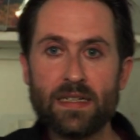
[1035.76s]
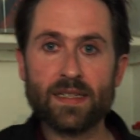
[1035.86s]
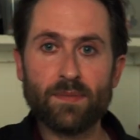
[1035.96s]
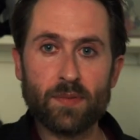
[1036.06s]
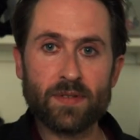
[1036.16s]

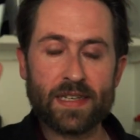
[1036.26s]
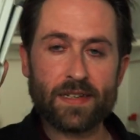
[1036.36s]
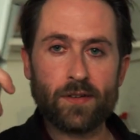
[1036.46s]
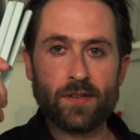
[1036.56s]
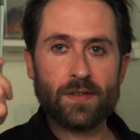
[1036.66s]
Some people say
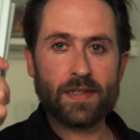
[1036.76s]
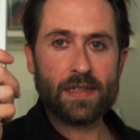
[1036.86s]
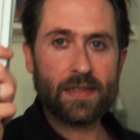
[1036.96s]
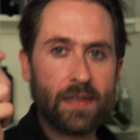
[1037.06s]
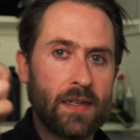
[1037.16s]
don't use
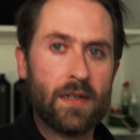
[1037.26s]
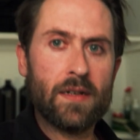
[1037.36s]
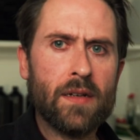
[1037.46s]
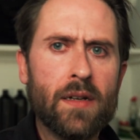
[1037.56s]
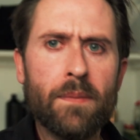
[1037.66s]
this,
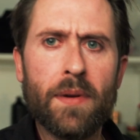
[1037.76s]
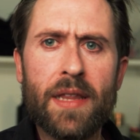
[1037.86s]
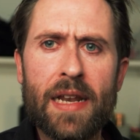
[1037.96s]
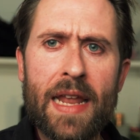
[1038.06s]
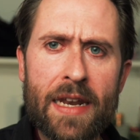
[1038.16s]
but
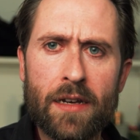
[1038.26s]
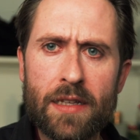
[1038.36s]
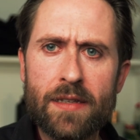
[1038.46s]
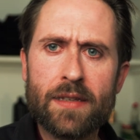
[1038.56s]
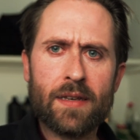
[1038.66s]
they're
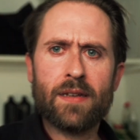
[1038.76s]
Ladites.